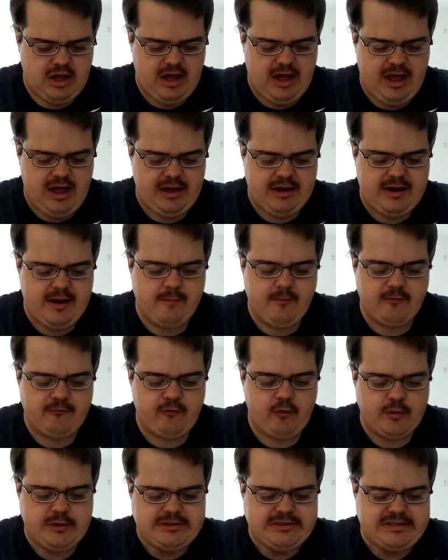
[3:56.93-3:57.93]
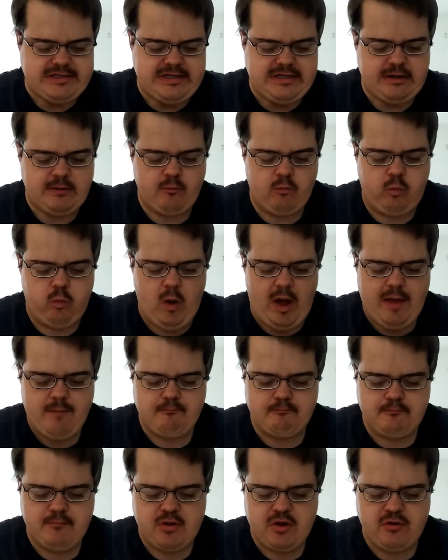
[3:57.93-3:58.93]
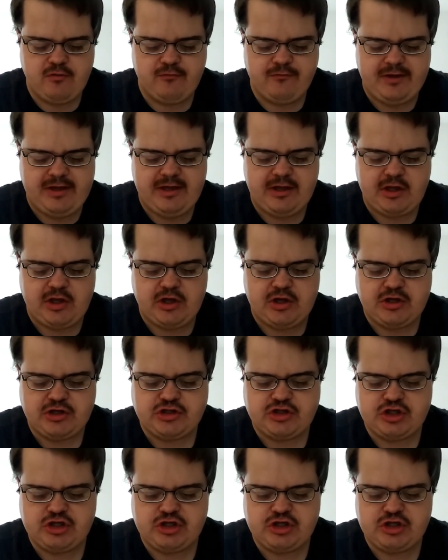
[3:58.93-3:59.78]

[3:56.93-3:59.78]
Uh, number 14. What movie could